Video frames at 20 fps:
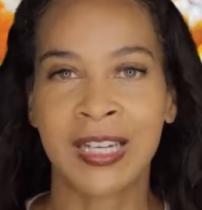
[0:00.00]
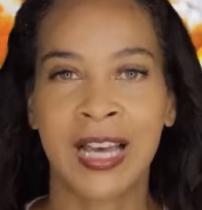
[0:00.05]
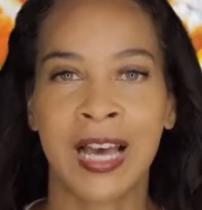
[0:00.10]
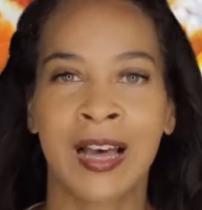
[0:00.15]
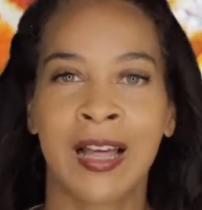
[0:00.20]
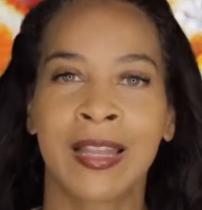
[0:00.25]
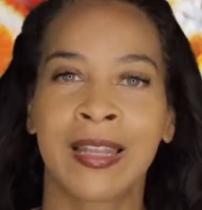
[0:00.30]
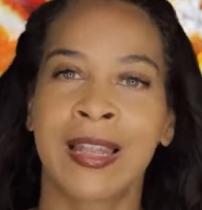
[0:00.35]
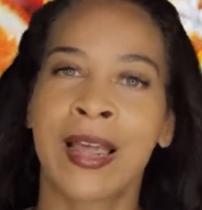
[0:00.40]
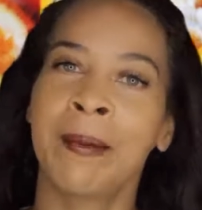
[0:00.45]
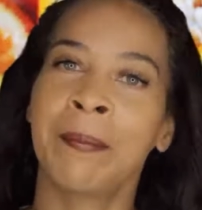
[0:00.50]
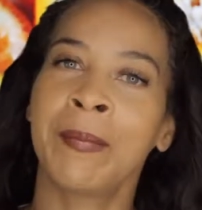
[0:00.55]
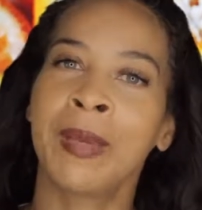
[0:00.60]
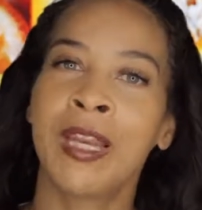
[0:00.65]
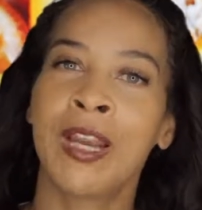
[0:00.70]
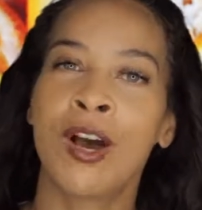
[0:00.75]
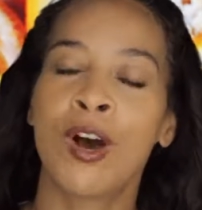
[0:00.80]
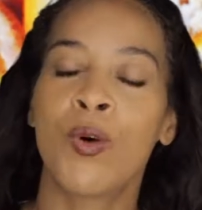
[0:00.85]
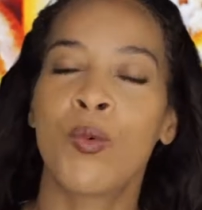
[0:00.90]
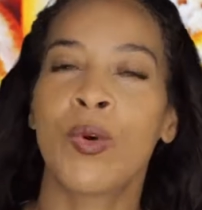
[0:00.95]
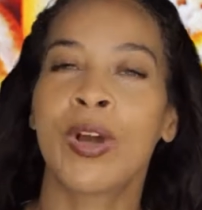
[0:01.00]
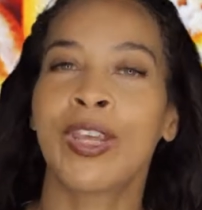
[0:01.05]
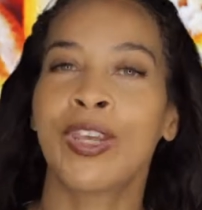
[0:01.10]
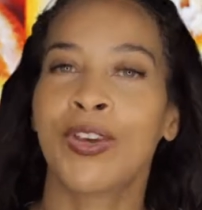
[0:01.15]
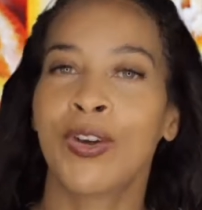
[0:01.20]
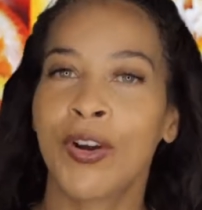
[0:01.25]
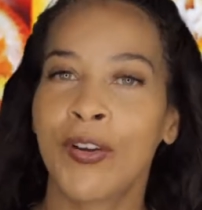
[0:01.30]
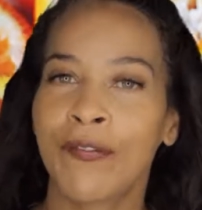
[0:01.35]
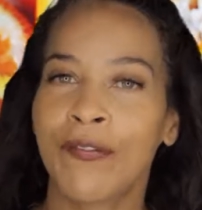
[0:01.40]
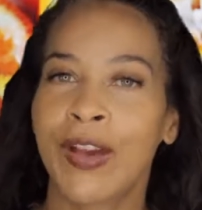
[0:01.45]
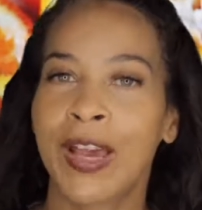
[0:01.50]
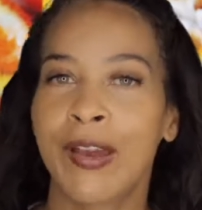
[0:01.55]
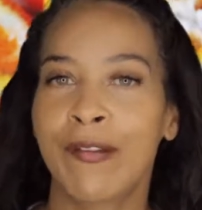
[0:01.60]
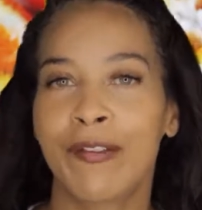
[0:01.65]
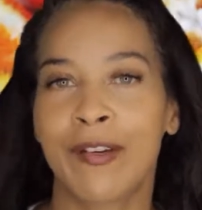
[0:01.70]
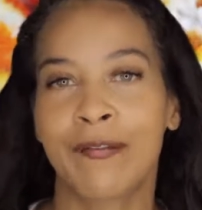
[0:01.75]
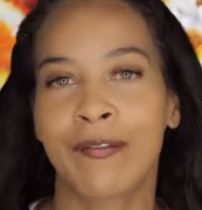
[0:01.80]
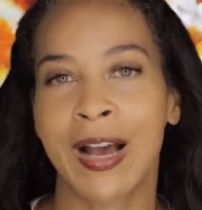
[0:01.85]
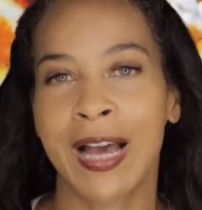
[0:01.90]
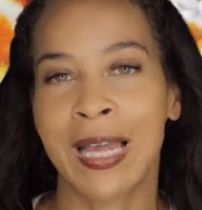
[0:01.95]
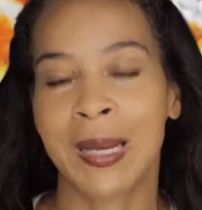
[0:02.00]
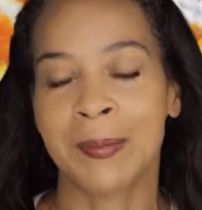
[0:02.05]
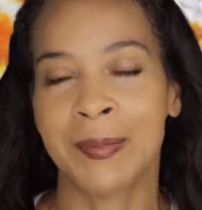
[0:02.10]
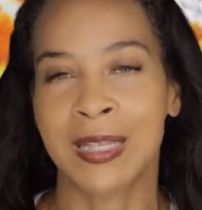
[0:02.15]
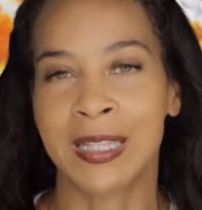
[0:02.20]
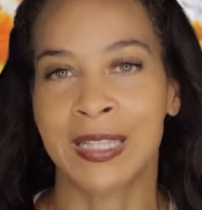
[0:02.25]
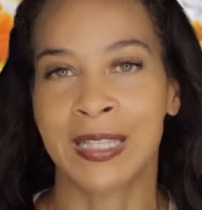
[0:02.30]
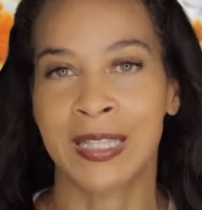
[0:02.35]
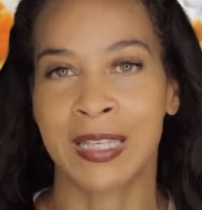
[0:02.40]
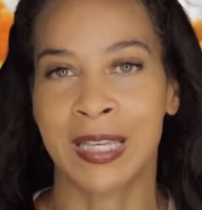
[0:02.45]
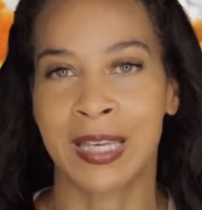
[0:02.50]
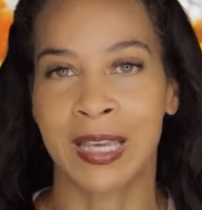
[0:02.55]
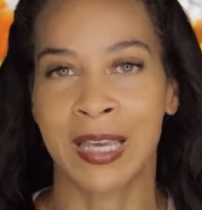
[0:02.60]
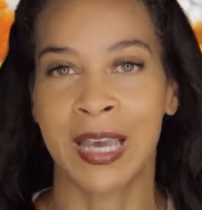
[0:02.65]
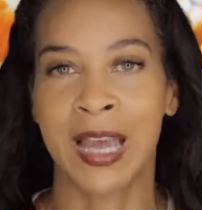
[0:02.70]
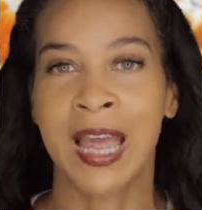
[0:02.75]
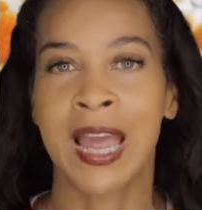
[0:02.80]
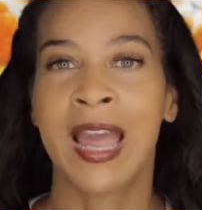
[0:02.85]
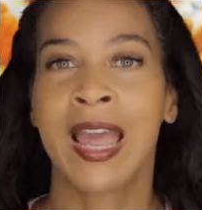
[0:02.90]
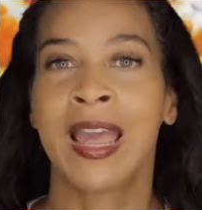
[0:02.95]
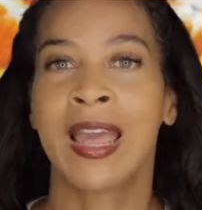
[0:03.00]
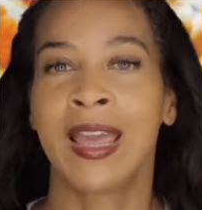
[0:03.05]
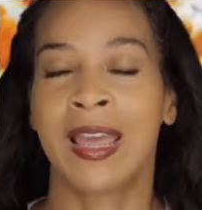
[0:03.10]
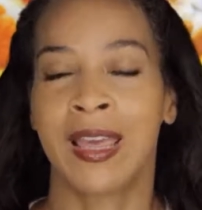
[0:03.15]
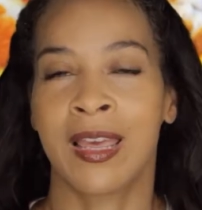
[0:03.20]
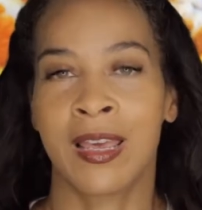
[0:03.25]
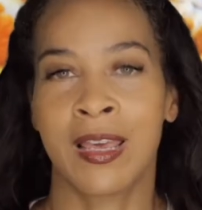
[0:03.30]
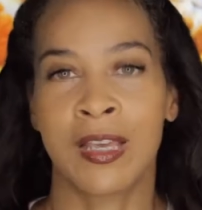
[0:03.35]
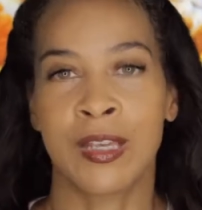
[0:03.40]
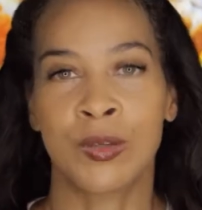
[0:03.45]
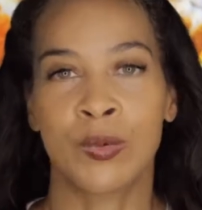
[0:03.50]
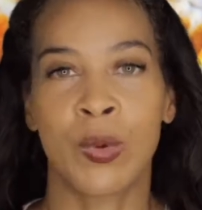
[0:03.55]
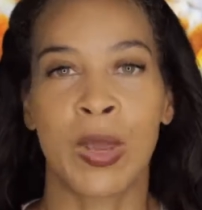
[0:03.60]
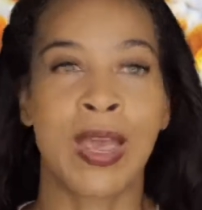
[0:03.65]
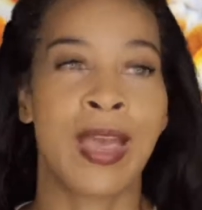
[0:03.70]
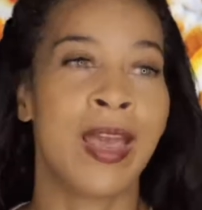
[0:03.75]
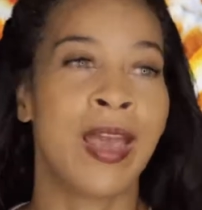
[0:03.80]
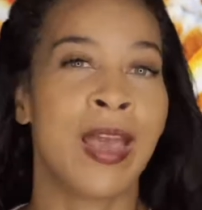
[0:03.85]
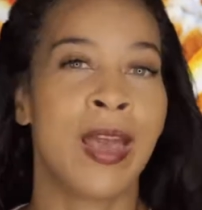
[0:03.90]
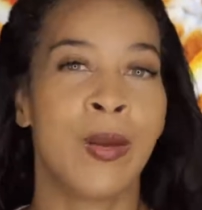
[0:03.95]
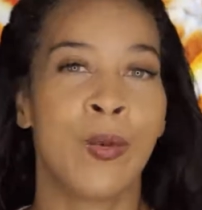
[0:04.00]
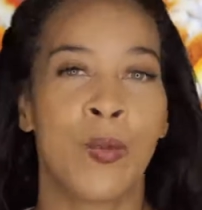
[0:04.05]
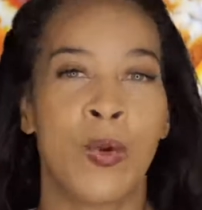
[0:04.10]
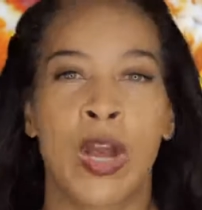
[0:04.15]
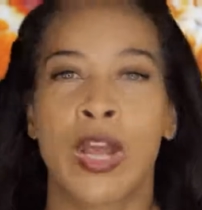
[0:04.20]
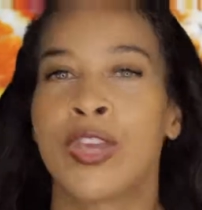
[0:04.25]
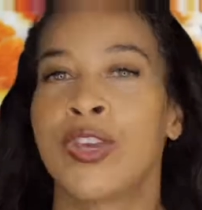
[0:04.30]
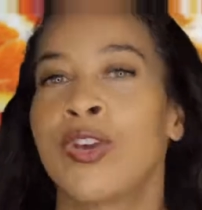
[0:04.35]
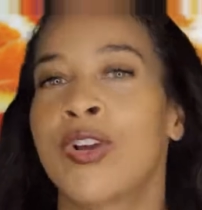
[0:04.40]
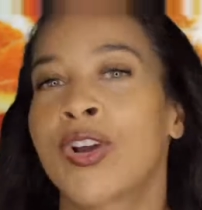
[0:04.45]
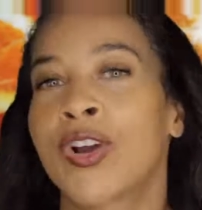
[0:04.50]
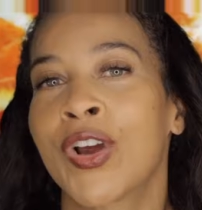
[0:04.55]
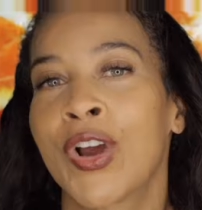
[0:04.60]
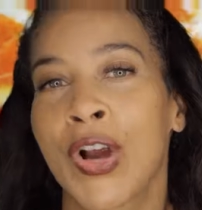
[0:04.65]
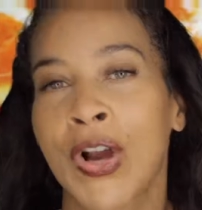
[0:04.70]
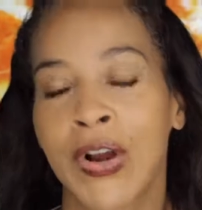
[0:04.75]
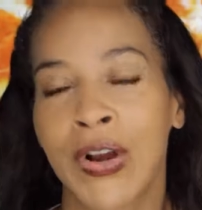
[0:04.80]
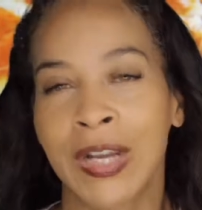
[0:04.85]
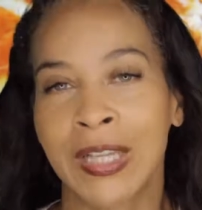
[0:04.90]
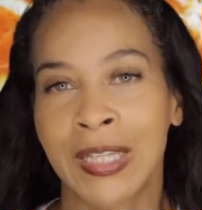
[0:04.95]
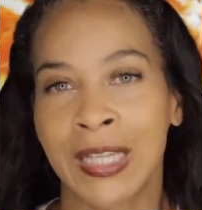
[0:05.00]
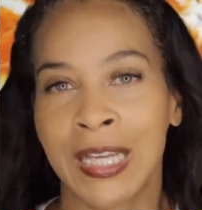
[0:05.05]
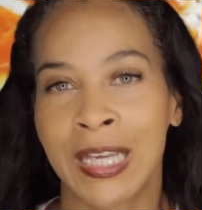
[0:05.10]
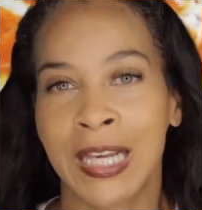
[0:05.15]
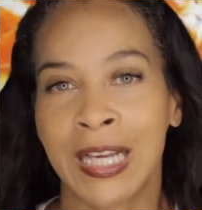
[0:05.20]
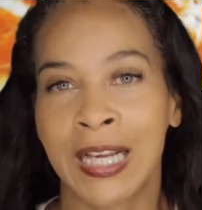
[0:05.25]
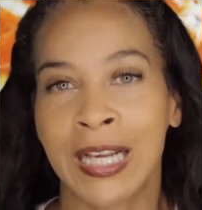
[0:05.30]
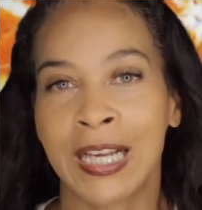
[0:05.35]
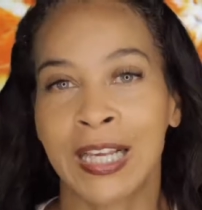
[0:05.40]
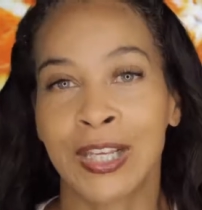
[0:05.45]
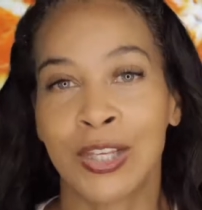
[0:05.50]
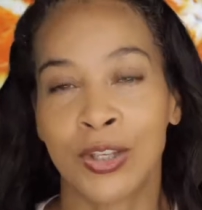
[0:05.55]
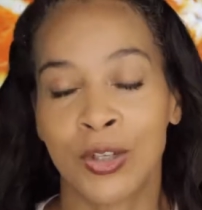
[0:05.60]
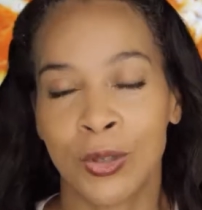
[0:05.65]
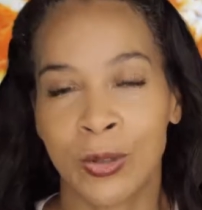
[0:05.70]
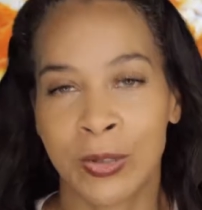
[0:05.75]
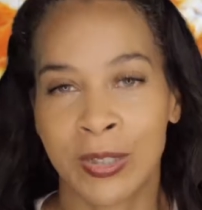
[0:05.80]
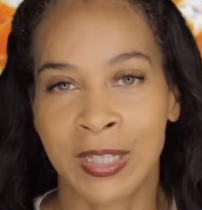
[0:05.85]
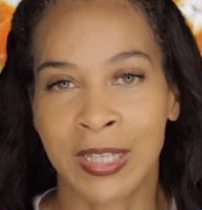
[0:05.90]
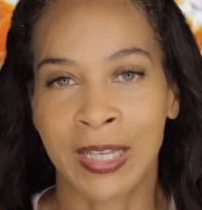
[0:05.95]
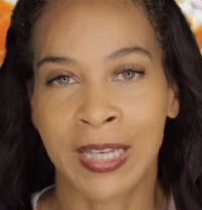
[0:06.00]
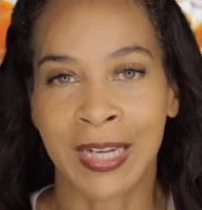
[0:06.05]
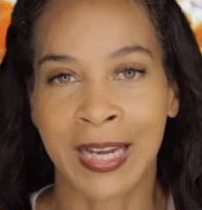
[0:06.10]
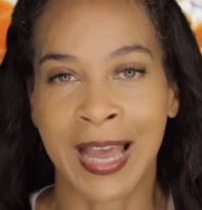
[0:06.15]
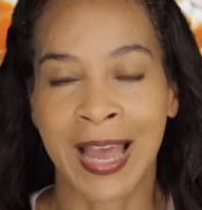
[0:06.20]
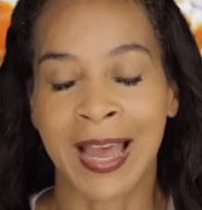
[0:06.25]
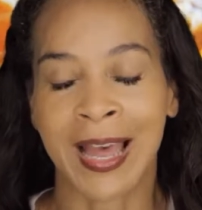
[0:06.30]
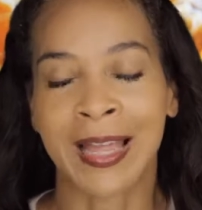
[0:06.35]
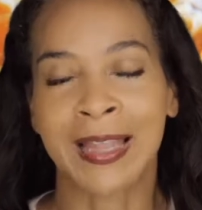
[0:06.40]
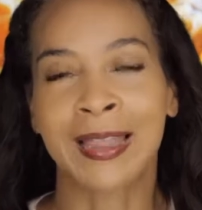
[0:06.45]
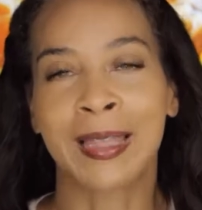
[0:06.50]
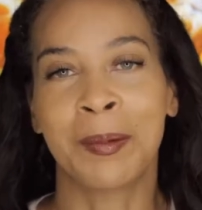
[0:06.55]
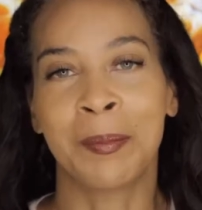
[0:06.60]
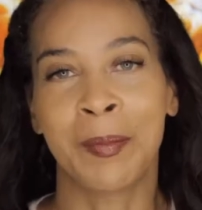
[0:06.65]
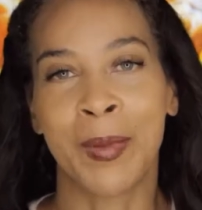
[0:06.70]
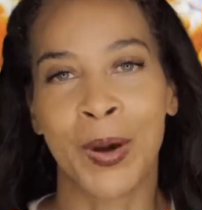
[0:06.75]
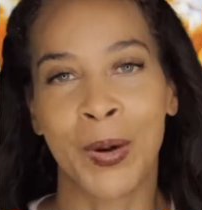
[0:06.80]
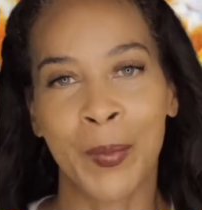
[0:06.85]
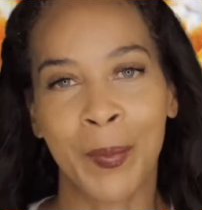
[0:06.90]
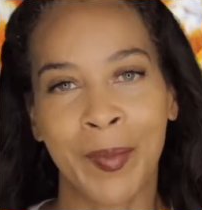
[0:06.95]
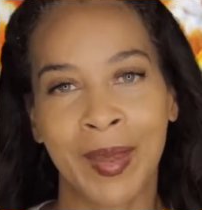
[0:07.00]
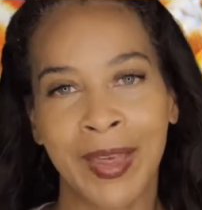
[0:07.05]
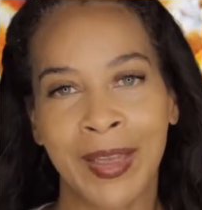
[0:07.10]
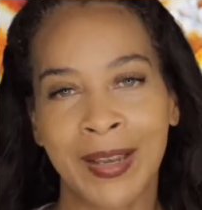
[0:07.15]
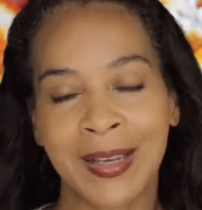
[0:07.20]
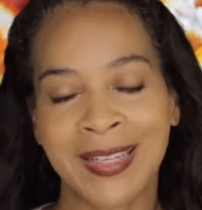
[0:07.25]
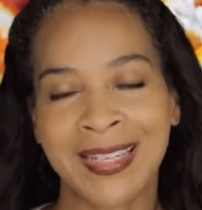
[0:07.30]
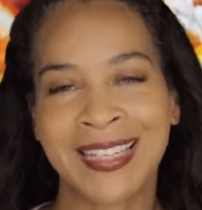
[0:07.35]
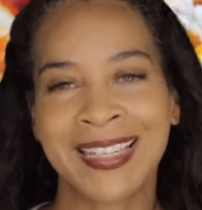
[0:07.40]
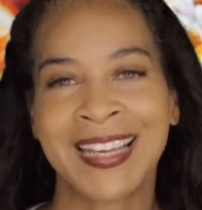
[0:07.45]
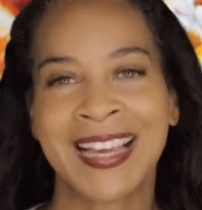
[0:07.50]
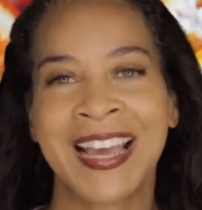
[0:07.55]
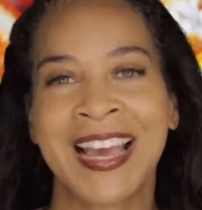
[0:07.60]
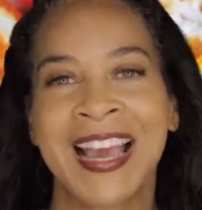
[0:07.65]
Let me know what your favorite vitamin C is and what you're currently using at the moment.